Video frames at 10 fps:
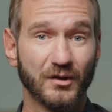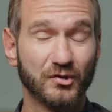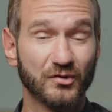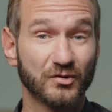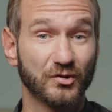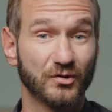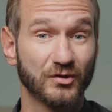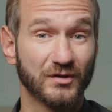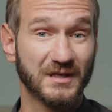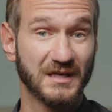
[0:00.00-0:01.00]
your, your
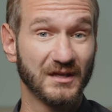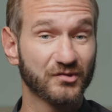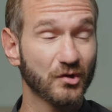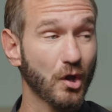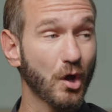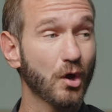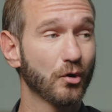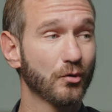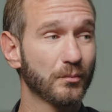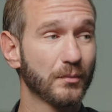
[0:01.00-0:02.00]
your kids at
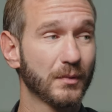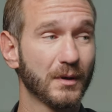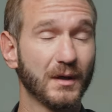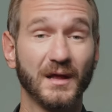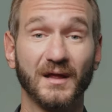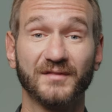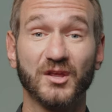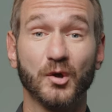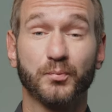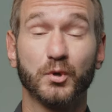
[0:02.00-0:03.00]
home that
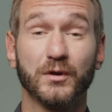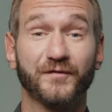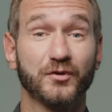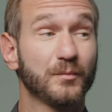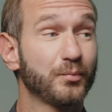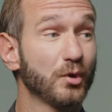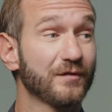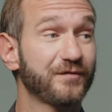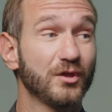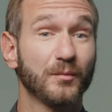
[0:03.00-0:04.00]
you're beautiful you're
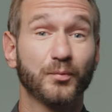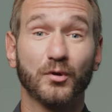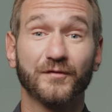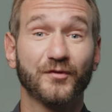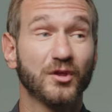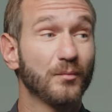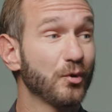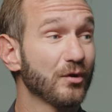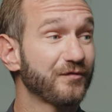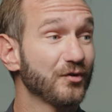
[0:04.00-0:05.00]
beautiful you're beautiful you're
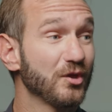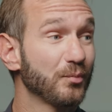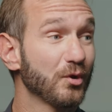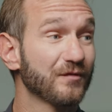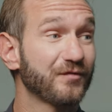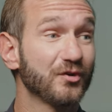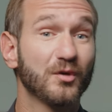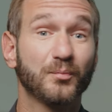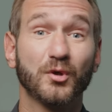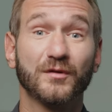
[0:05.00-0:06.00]
beautiful you're beautiful
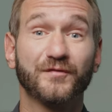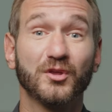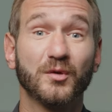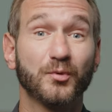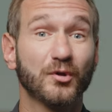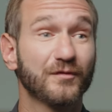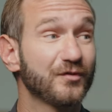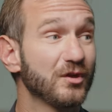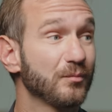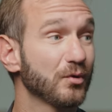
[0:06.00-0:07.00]
you're beautiful you're
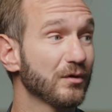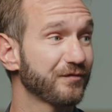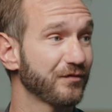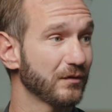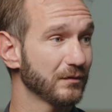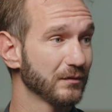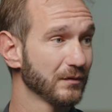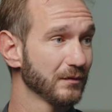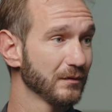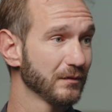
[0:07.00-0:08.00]
beautiful you're beautiful
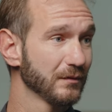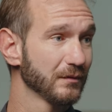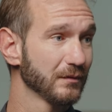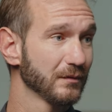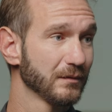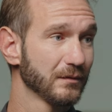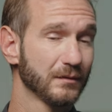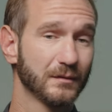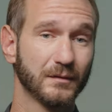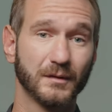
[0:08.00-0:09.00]
mm-hmm.
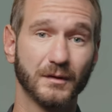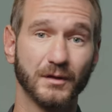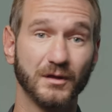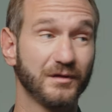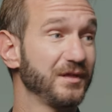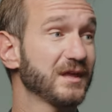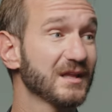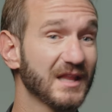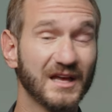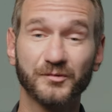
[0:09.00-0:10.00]
you think
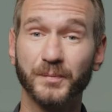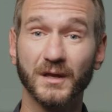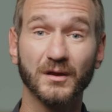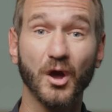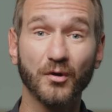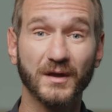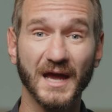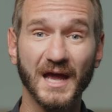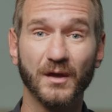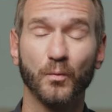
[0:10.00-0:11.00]
you're lesbian
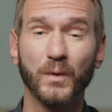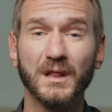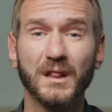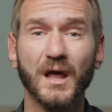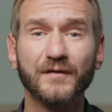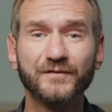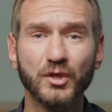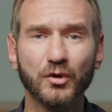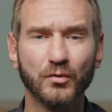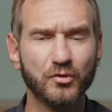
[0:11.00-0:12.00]
okay we love
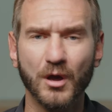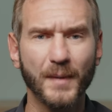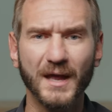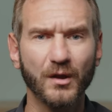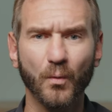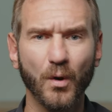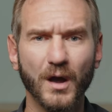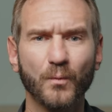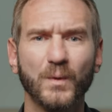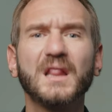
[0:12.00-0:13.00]
you no matter
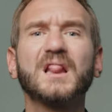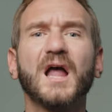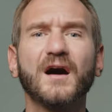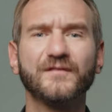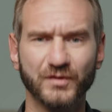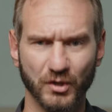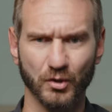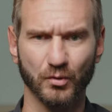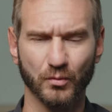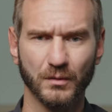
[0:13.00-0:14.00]
what we love
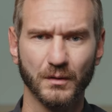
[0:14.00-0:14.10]
you